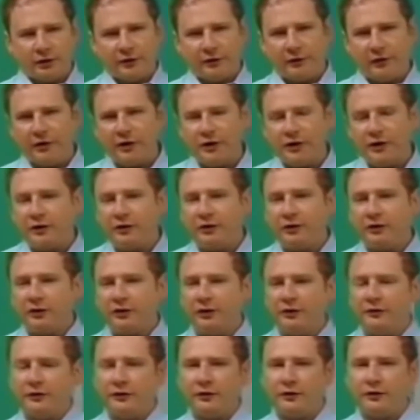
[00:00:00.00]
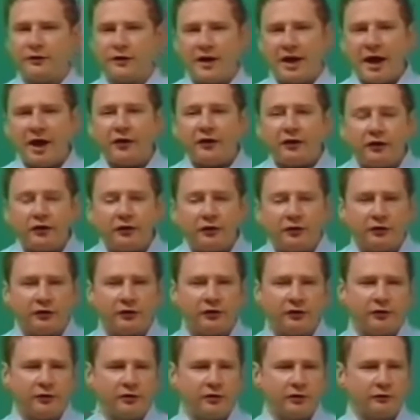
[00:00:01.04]
it's very easy to confuse the
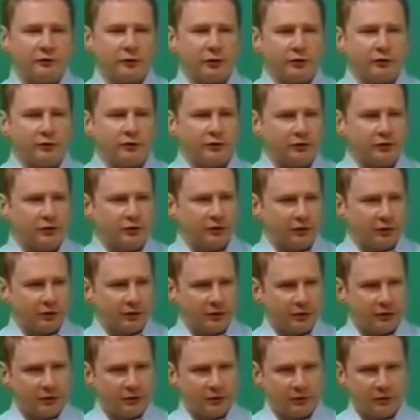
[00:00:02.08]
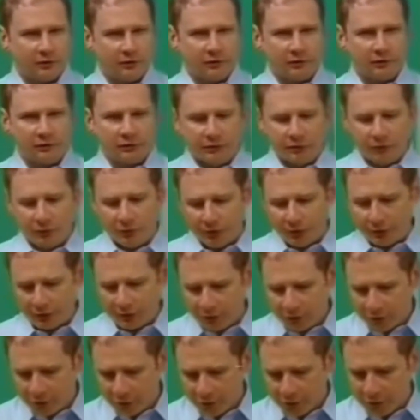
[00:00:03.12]
essence of what you're doing
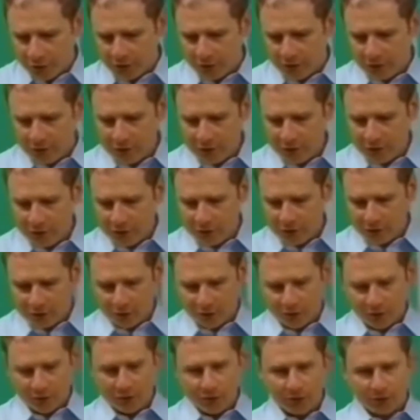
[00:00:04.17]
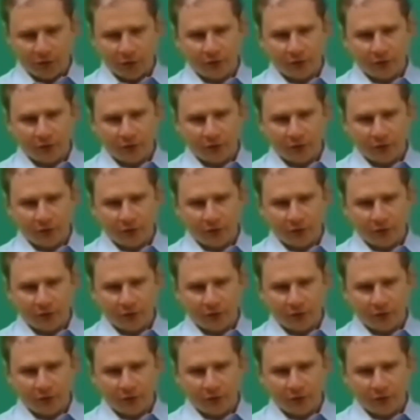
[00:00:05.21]
with the tools that you use.